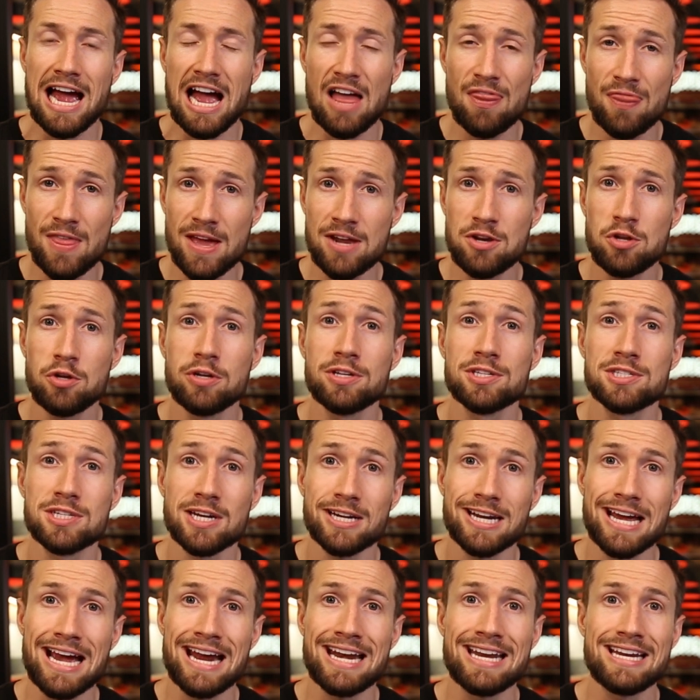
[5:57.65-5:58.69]
and then you can
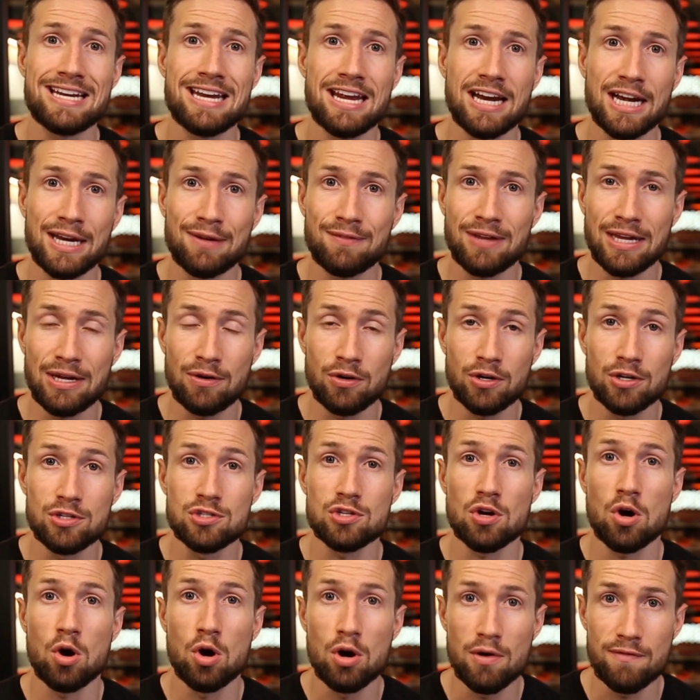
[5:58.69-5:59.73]
start adding negative
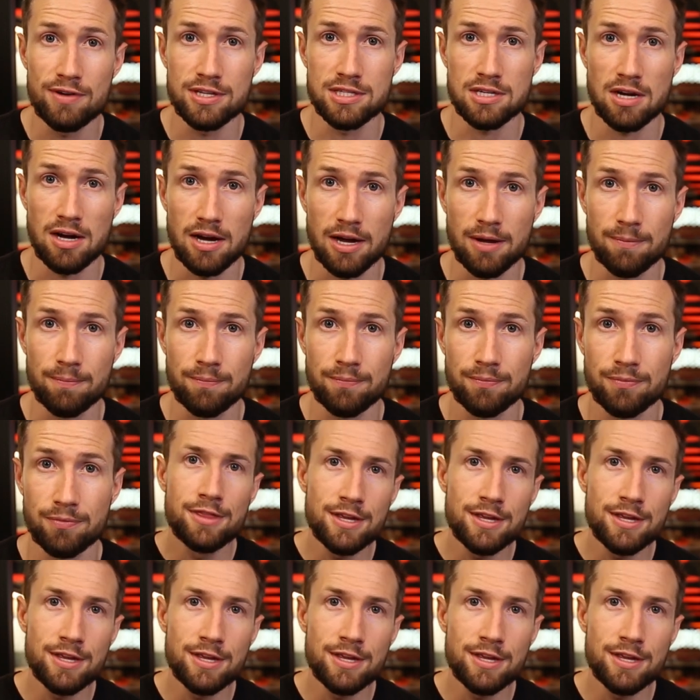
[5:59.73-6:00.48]
keywords over time.